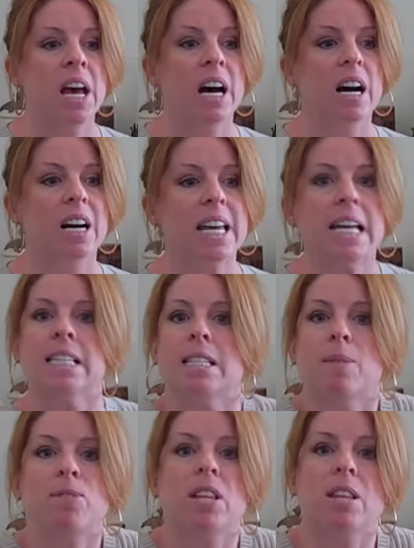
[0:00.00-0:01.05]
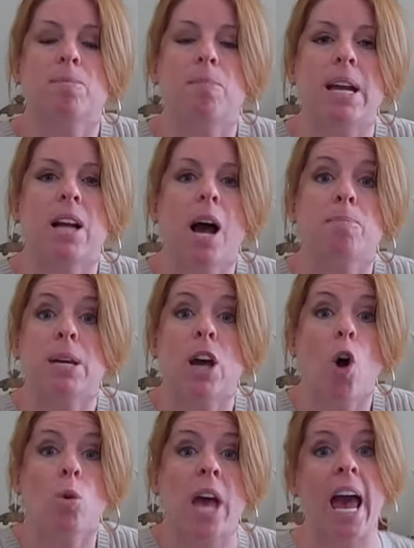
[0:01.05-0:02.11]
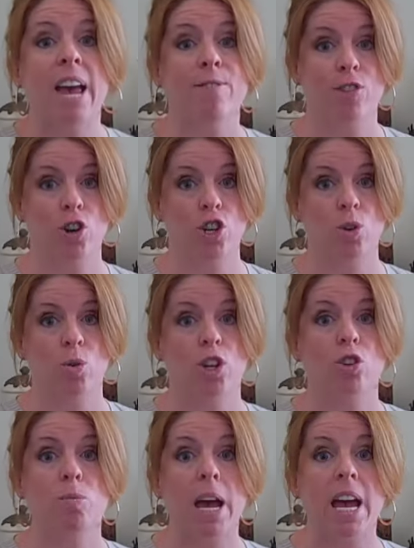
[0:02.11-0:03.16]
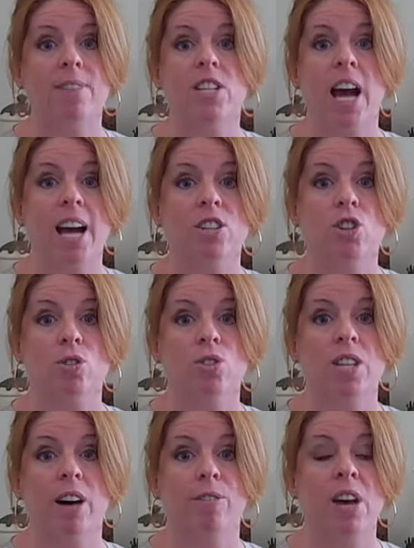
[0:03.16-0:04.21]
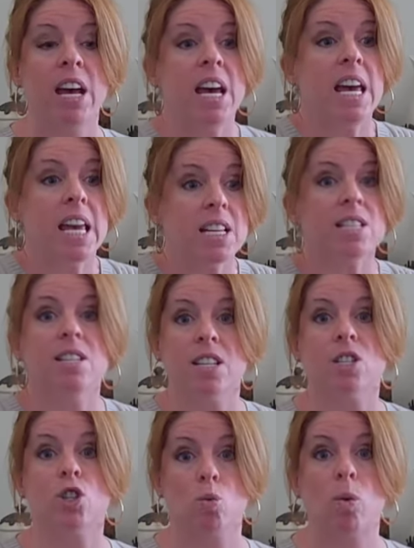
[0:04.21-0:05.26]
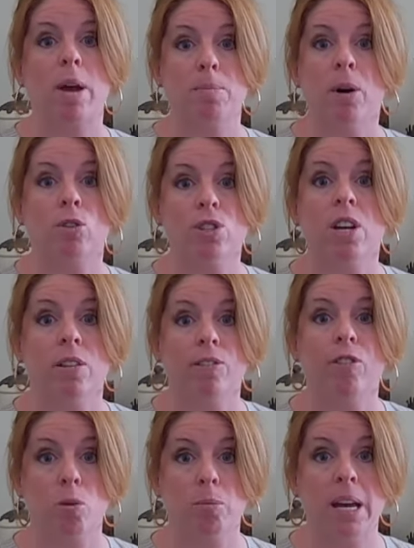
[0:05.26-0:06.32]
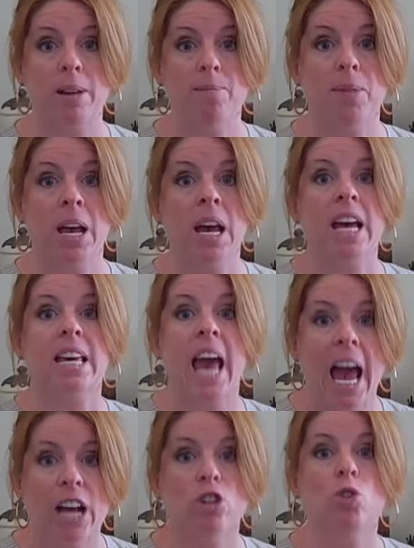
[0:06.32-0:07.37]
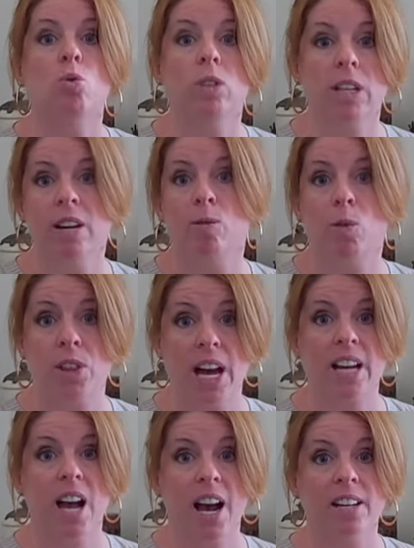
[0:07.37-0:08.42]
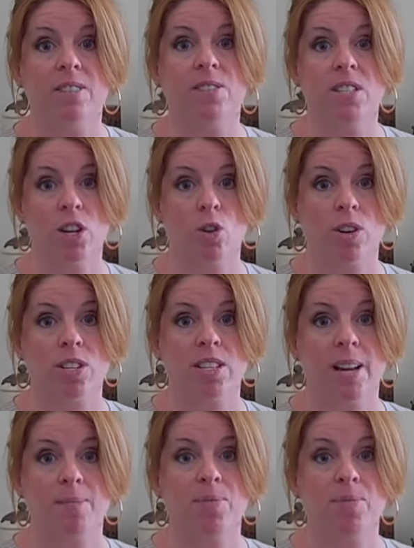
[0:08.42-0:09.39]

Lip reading: it's something that may not be okay for you. And you may have to ask yourself, is this the right person for me? Can you live with that kind of secrecy?